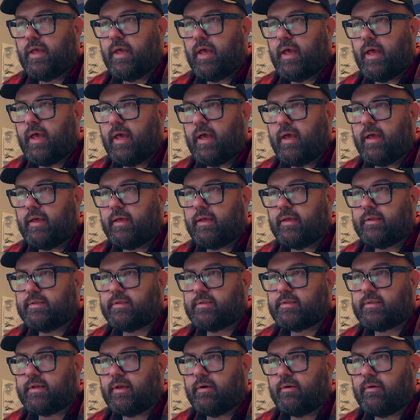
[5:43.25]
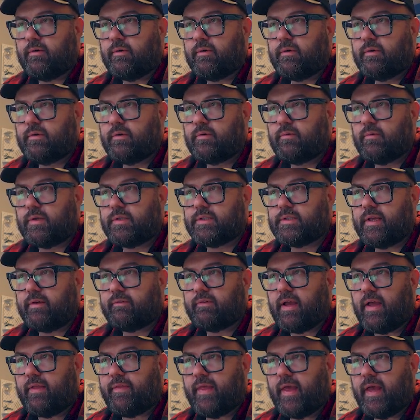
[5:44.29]
And so once I've
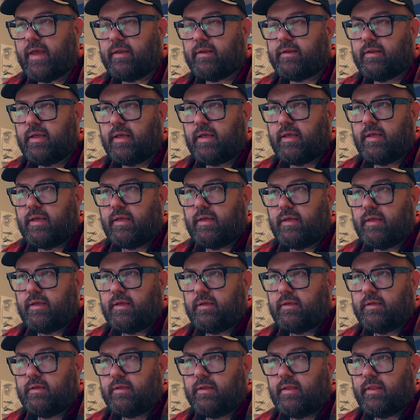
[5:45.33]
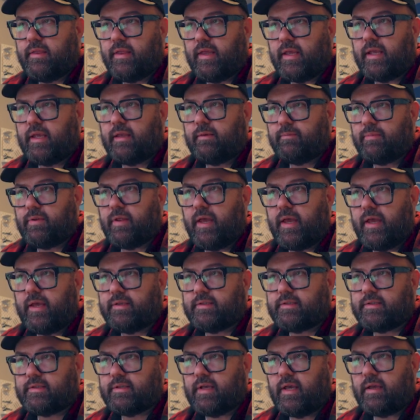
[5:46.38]
got that thing in
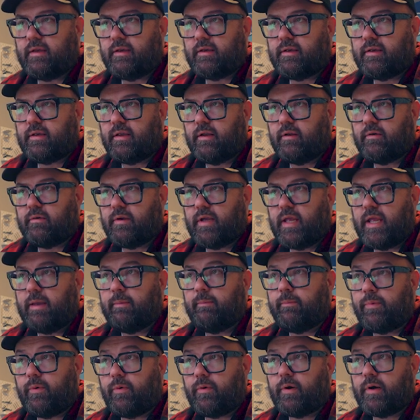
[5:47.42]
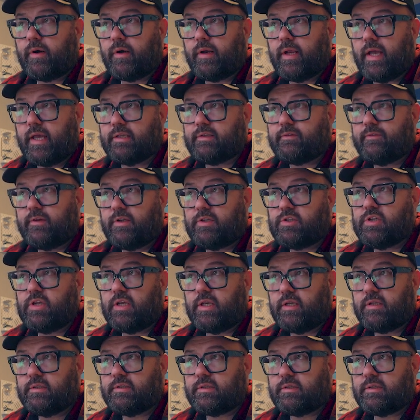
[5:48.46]
place, I import
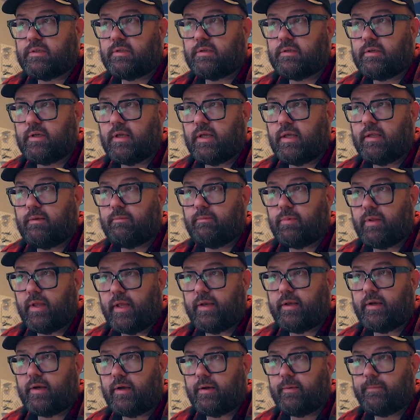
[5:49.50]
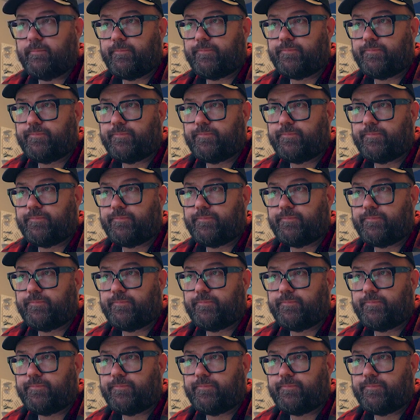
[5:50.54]
SVGs in Blender,